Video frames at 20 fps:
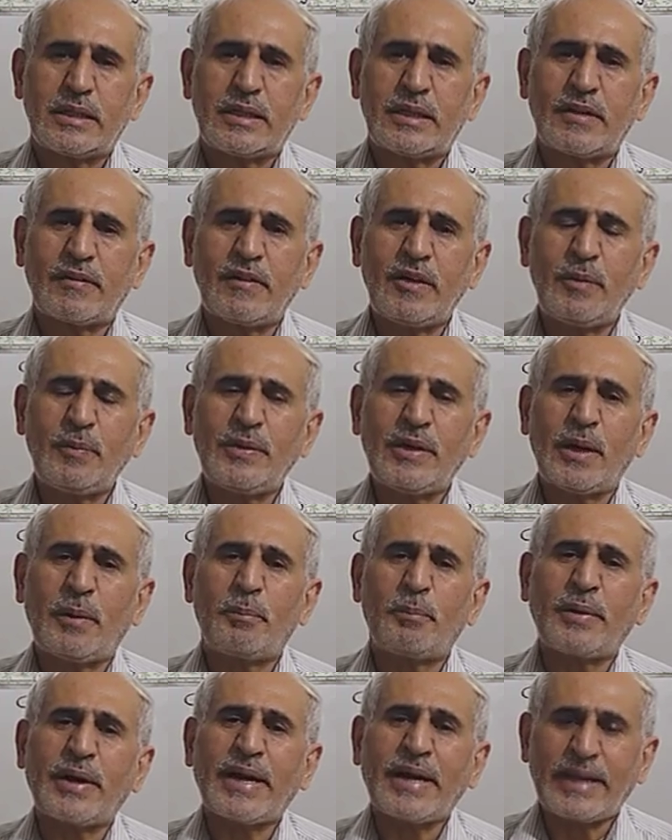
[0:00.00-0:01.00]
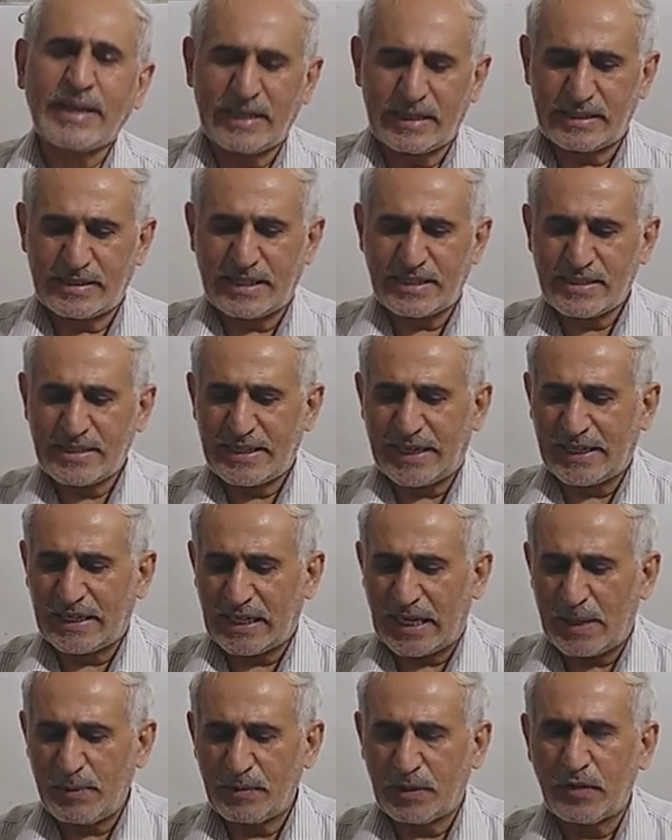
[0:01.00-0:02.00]
there will be a breakage. Just like
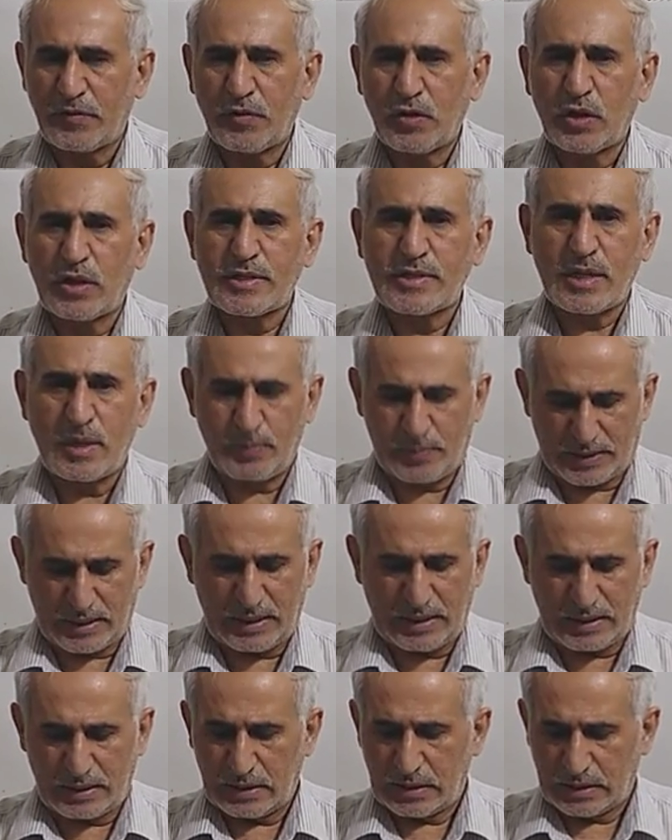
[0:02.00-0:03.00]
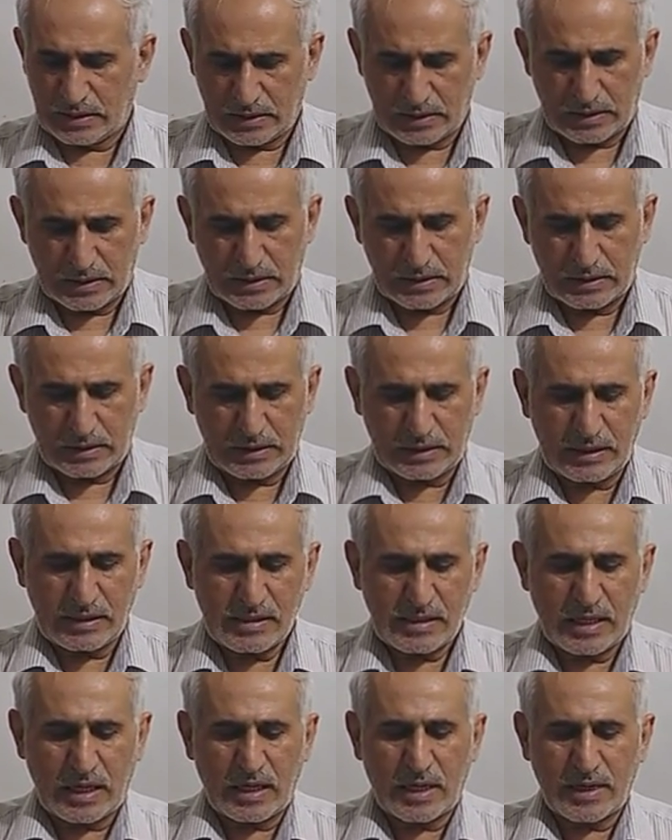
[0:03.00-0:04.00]
I am giving example,
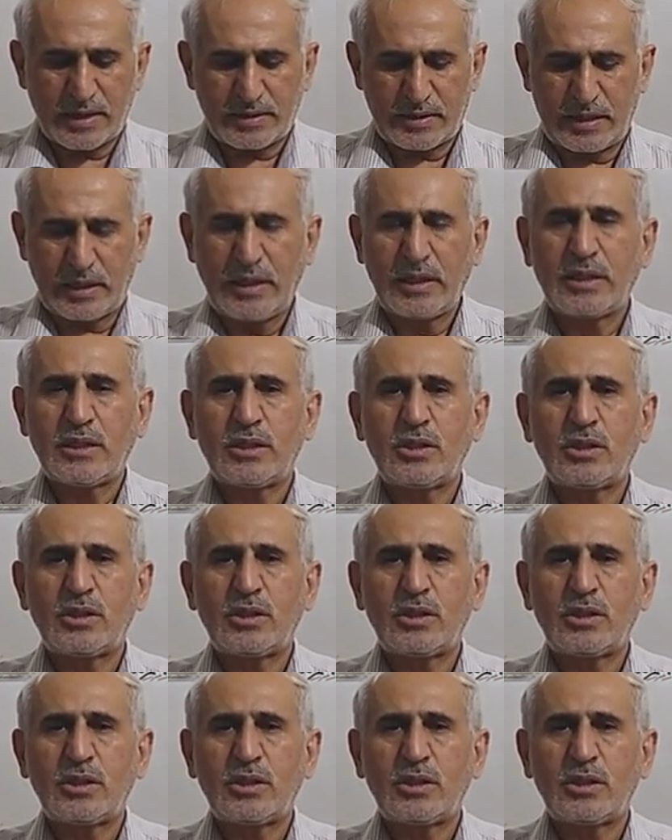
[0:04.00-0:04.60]
these are the